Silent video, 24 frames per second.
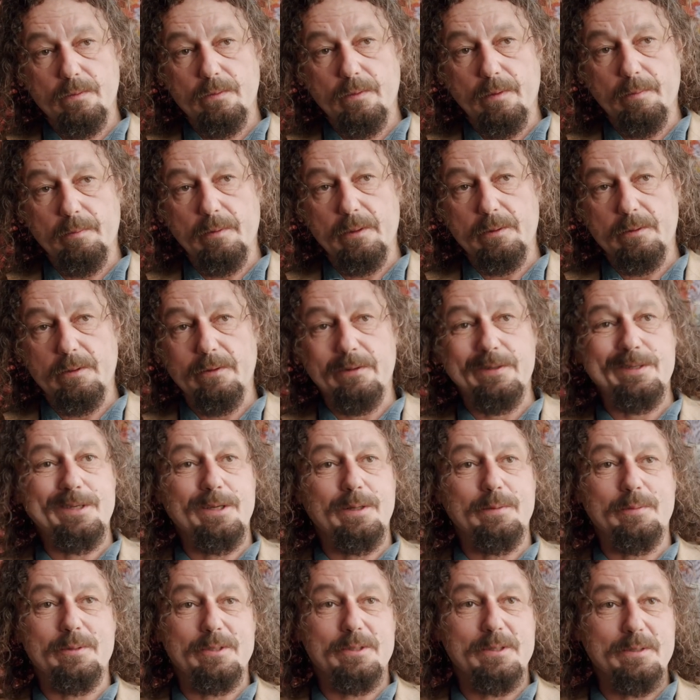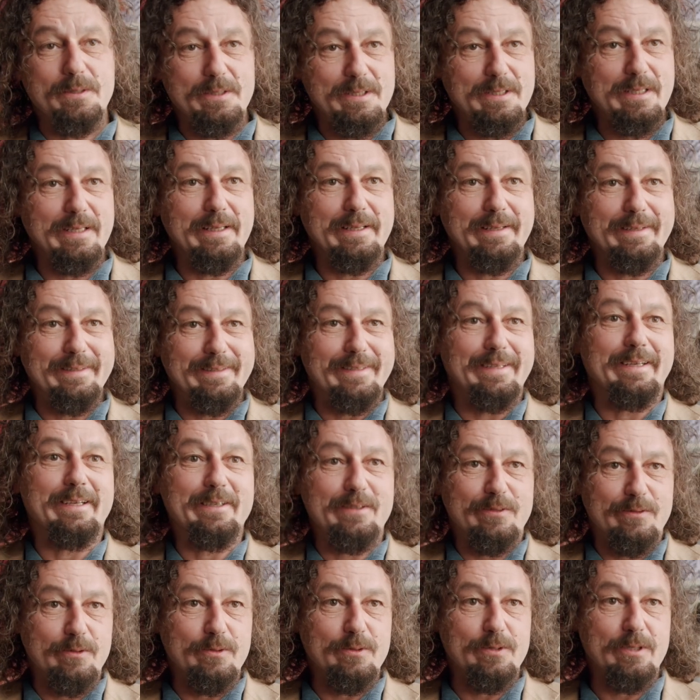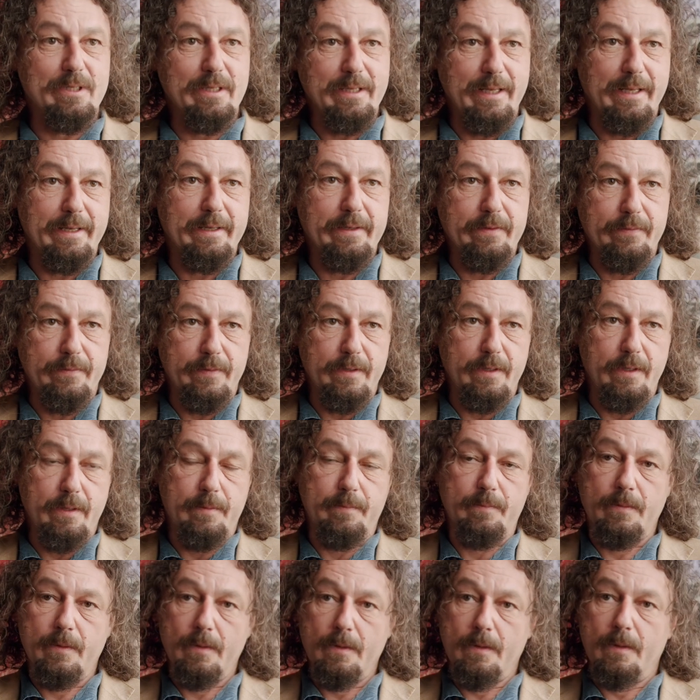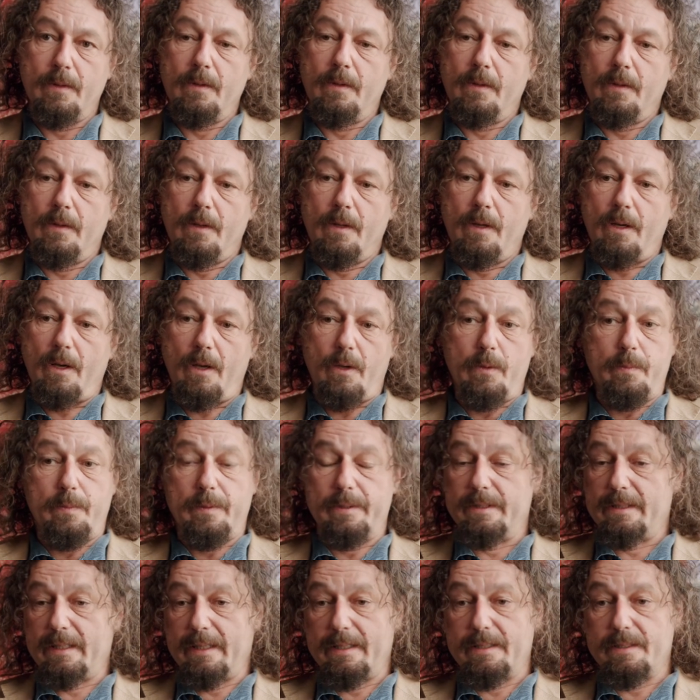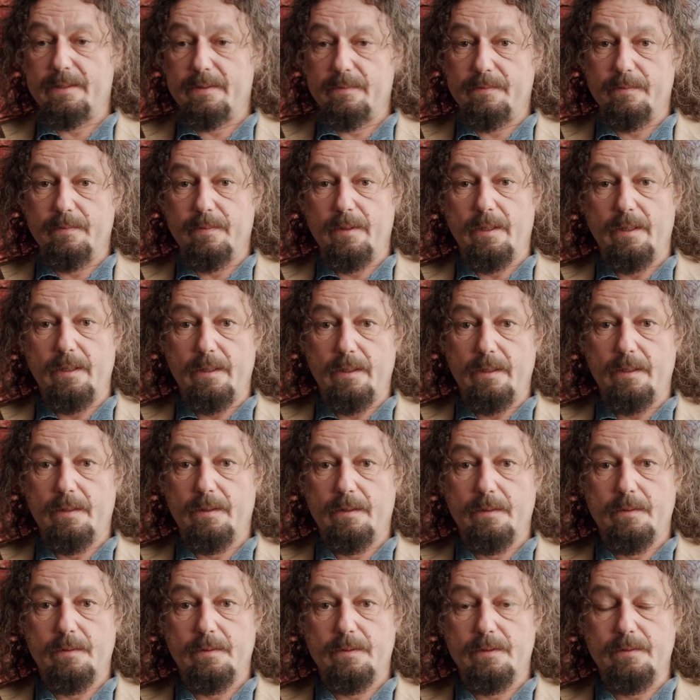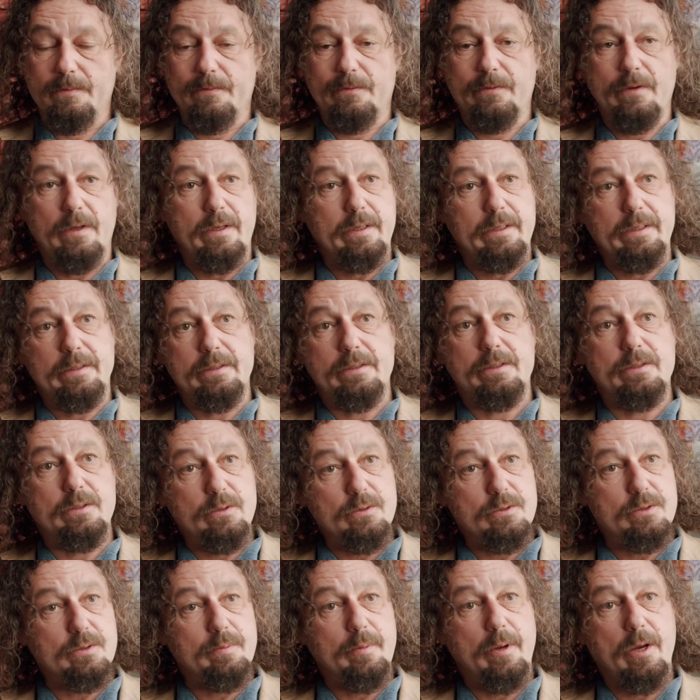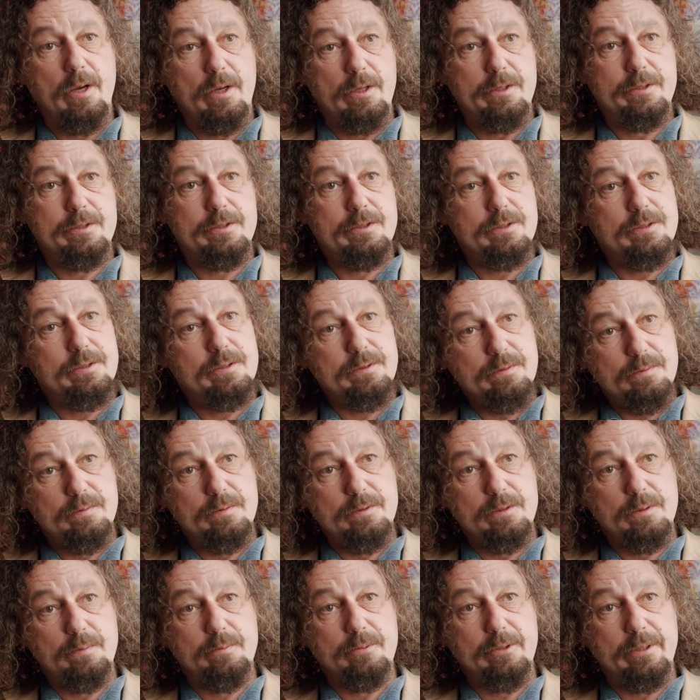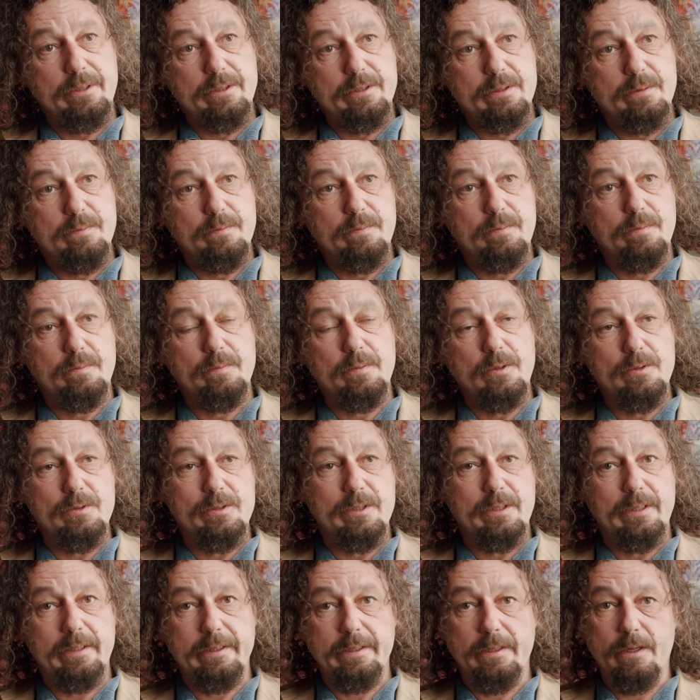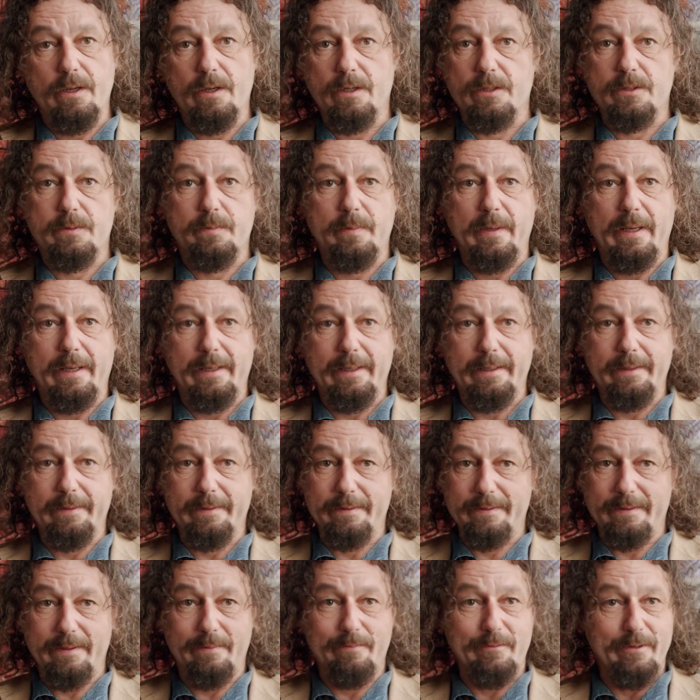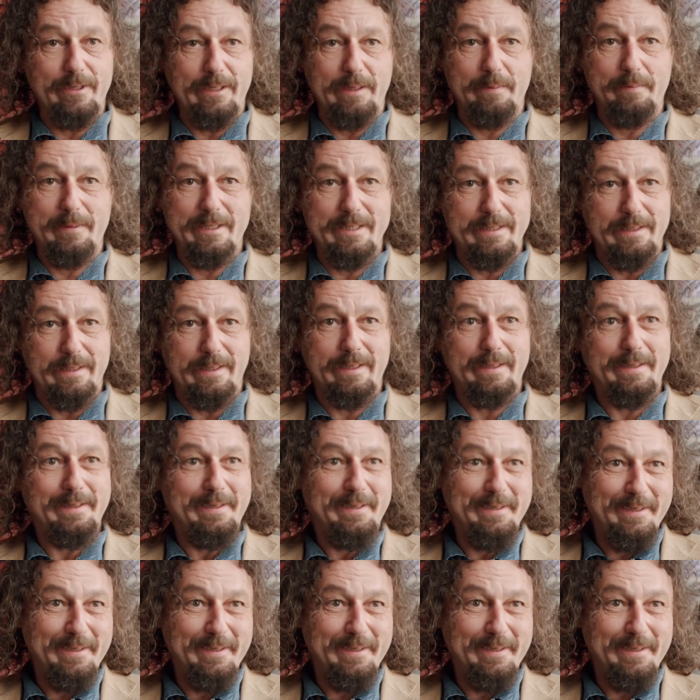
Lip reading: I'm determined to see us through to the end of it. I'm hoping to get some funding to do some arts, bring some music and arts back in, because I'm really missing it.